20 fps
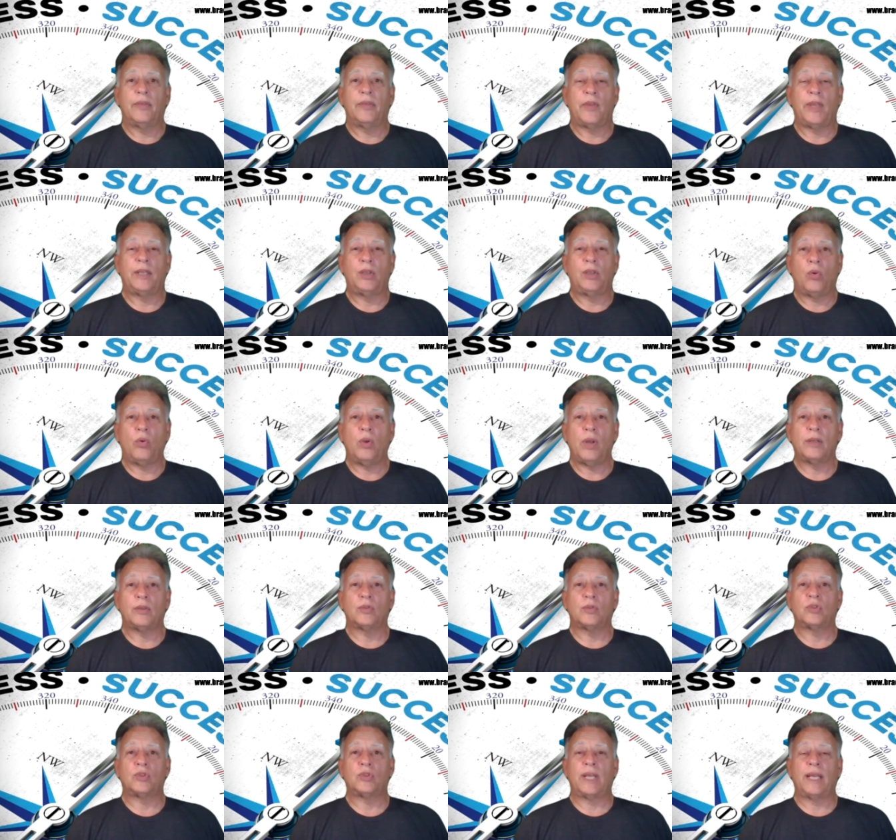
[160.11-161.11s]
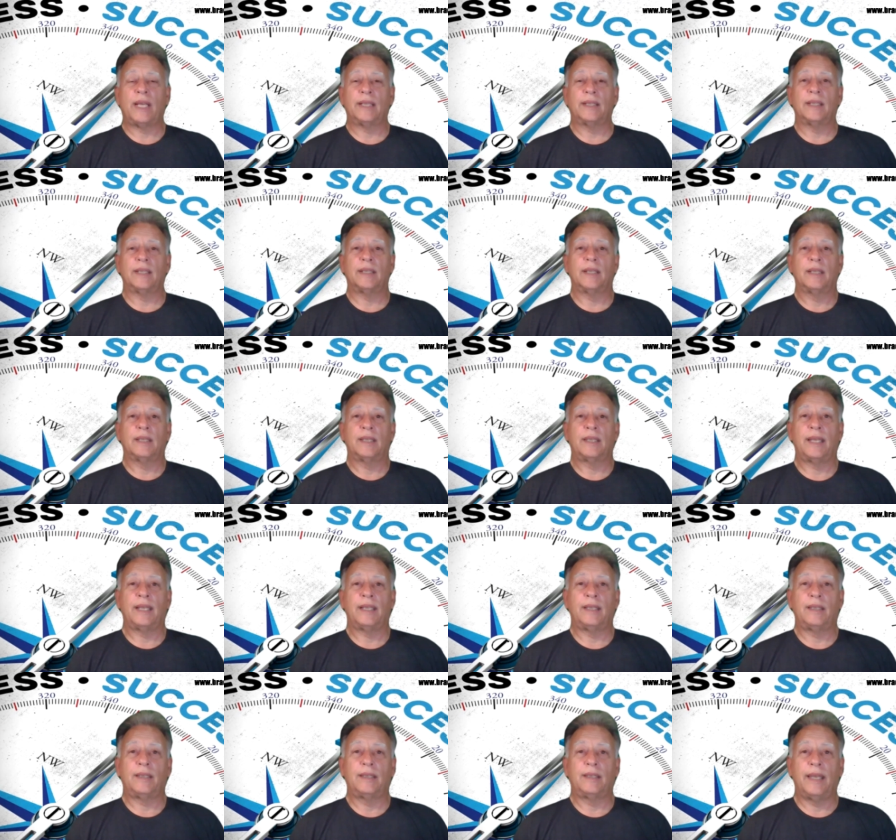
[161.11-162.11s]
They don't understand it.
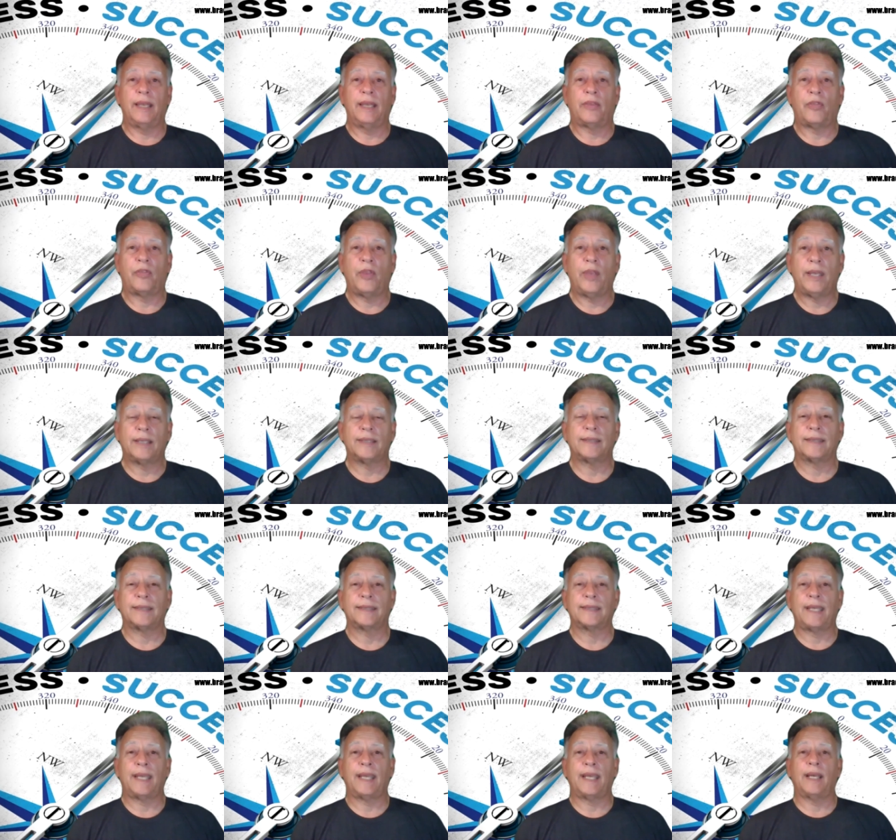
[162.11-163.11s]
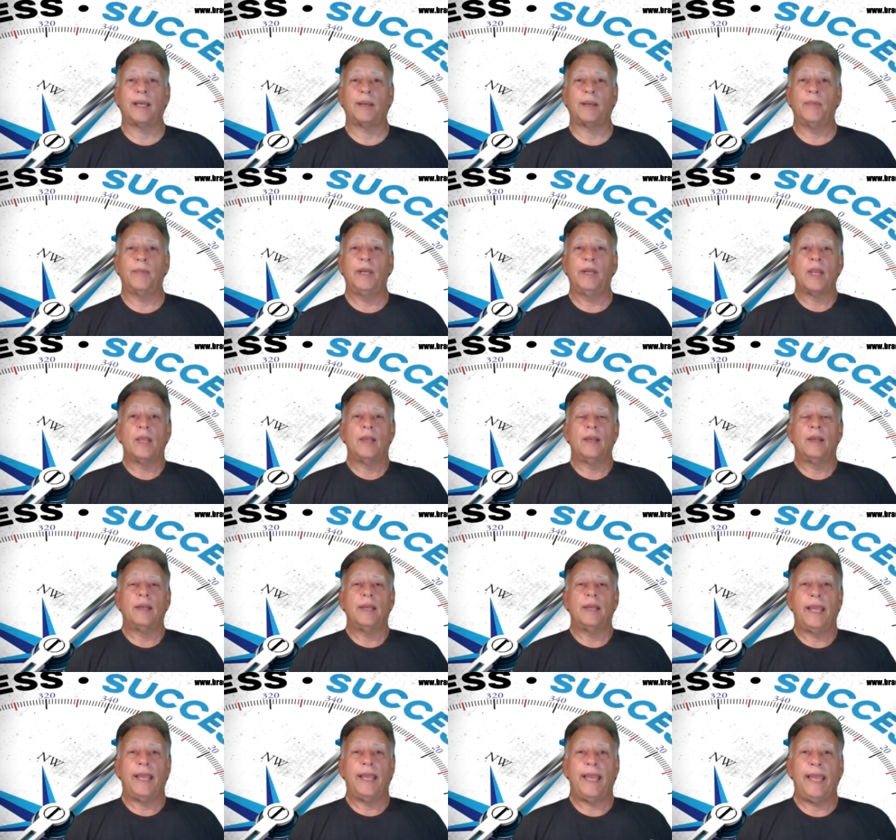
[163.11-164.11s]
They think it's a scam.
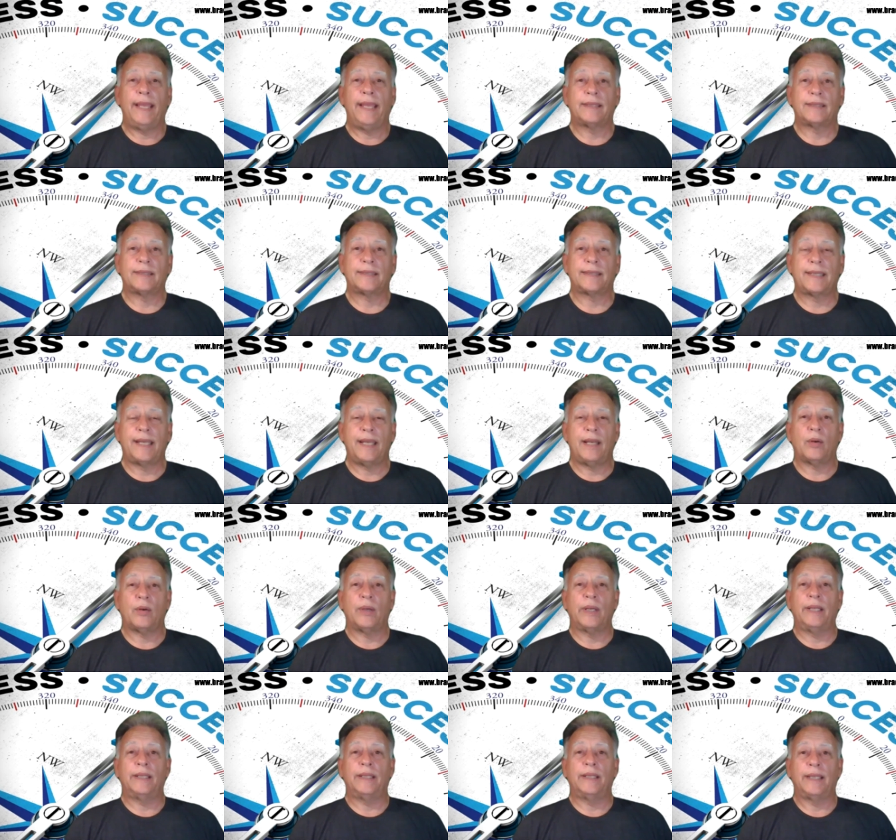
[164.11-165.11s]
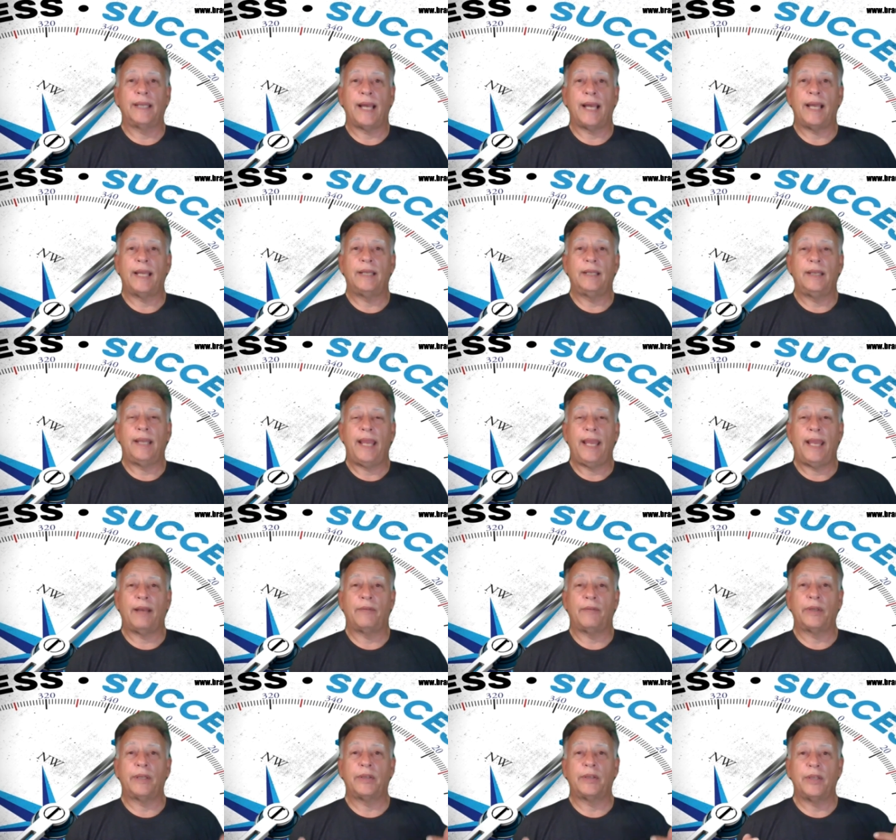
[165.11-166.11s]
It's scary not
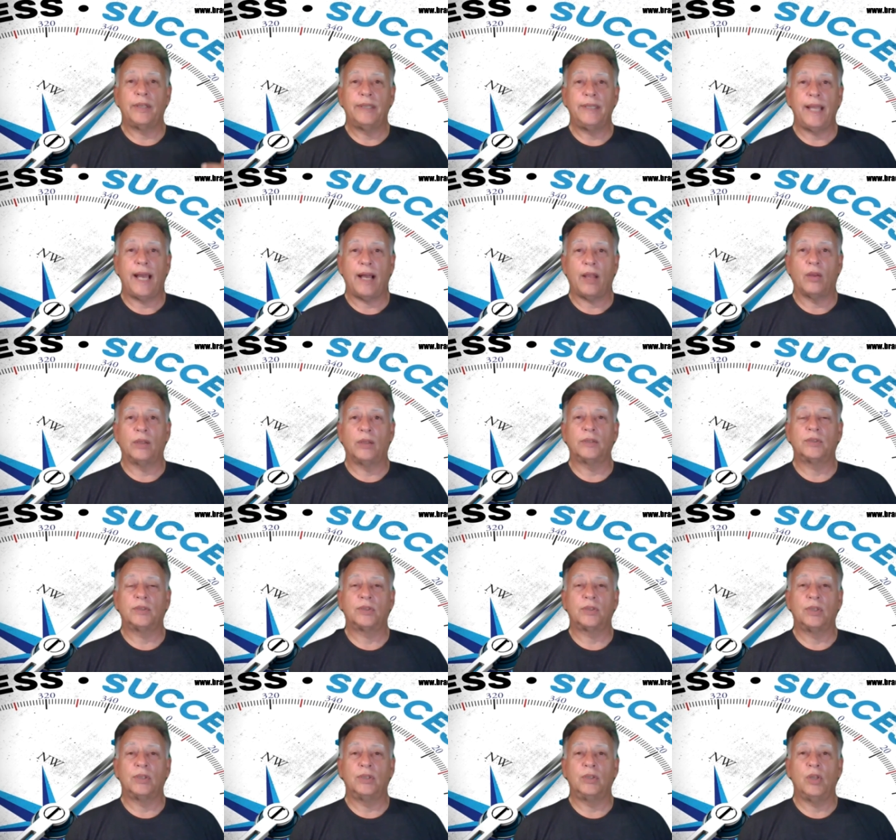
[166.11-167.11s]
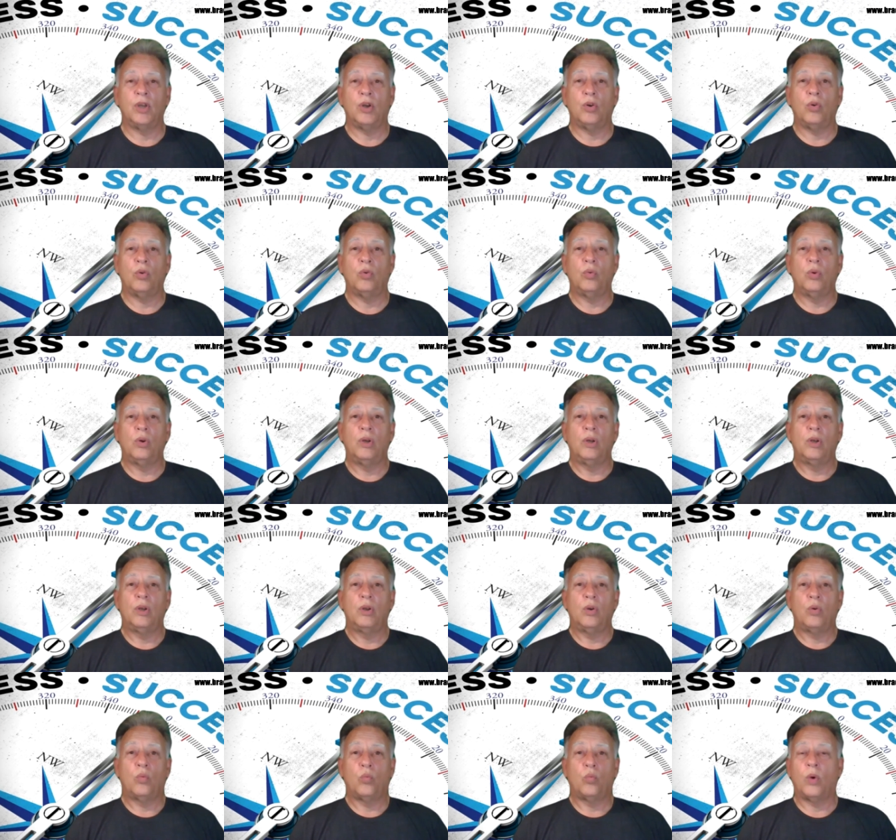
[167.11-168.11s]
having the knowledge to know
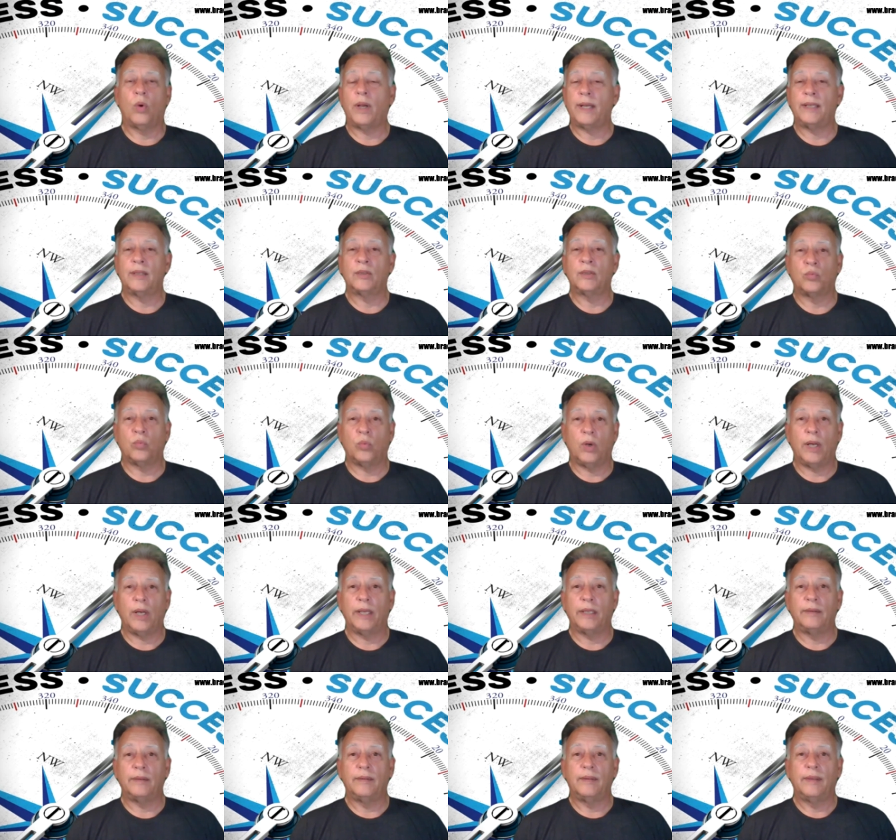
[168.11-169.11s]
what is what.